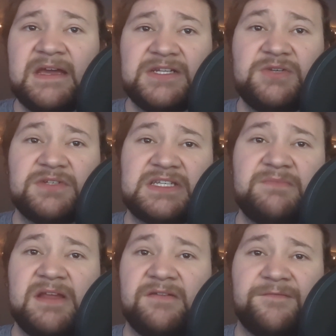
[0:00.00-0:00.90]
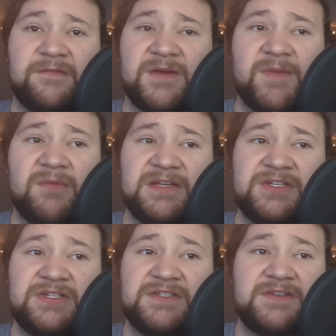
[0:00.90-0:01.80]
She was smitten from the moment
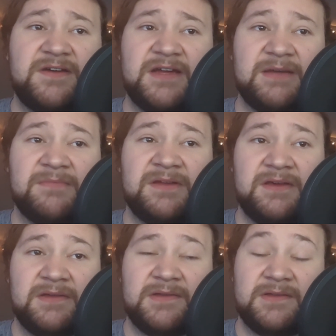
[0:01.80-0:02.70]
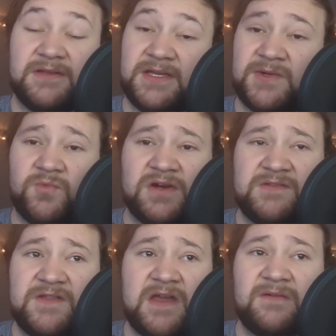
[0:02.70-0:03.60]
she saw him, and one
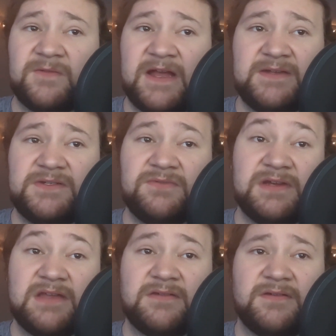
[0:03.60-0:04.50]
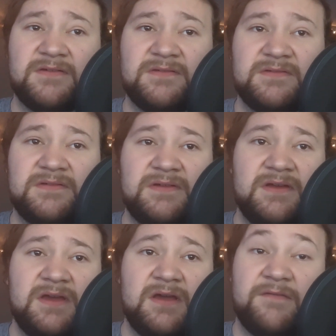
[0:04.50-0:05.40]
thing led to another.
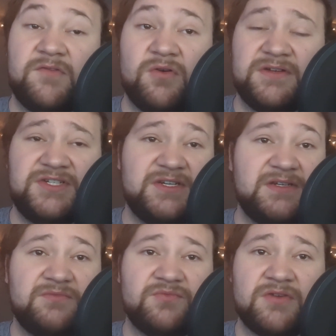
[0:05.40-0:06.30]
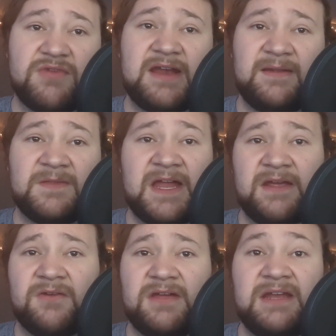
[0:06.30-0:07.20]
Of course, she regretted
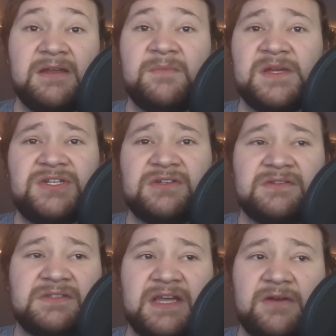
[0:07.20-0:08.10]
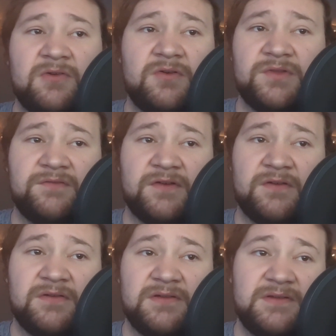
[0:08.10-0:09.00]
letting her inhibitions take a hold of
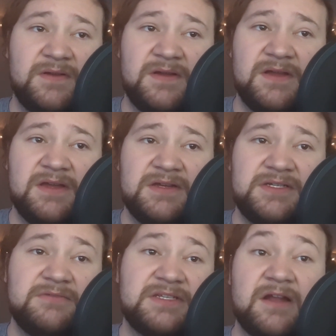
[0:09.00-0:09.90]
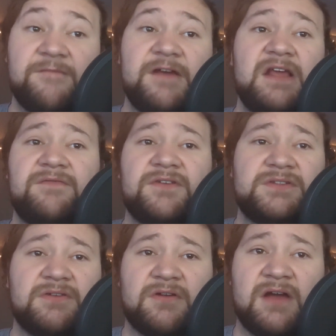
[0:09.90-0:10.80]
her. She was unfaithful
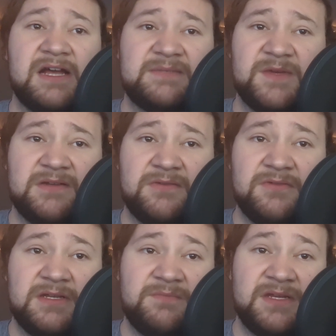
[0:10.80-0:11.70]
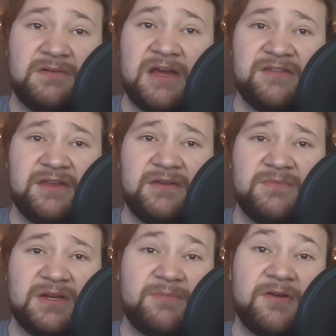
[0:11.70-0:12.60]
to her husband, who had been nothing
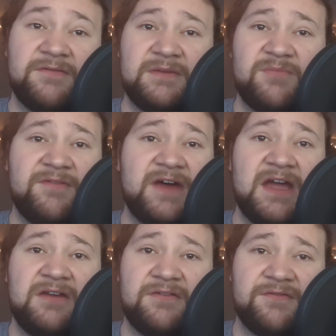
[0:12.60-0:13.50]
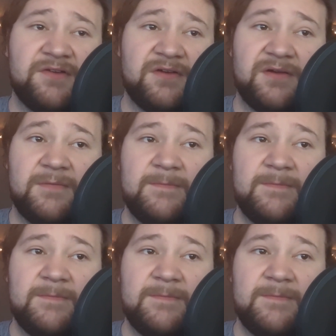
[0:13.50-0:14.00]
but a perfect provider for her.